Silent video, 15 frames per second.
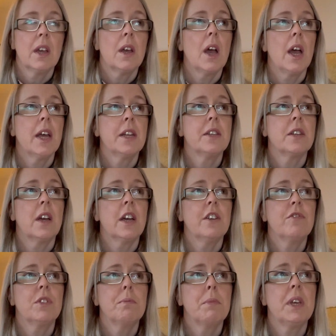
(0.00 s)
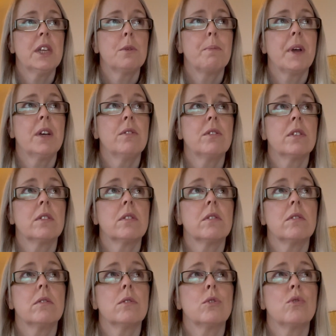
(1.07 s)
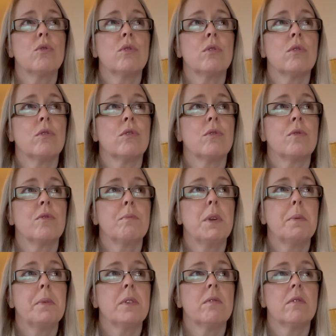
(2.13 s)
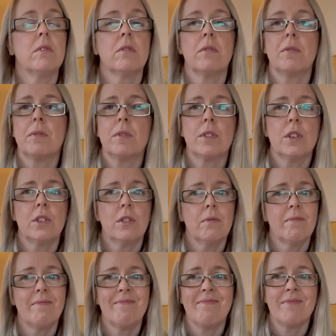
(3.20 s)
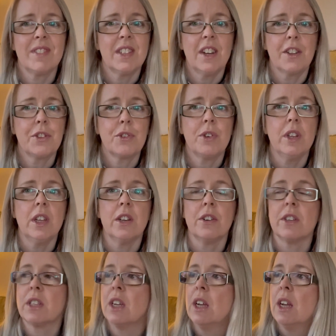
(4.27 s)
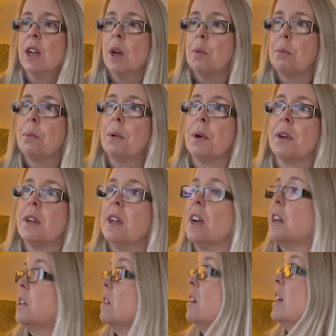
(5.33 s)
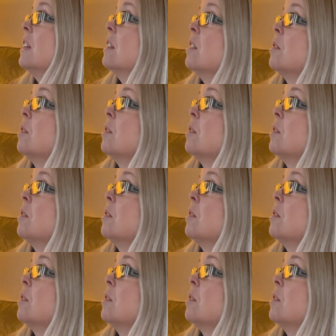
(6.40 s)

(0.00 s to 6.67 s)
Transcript: And I've them made about, maybe, mm, it's not three years, but yeah, I don't like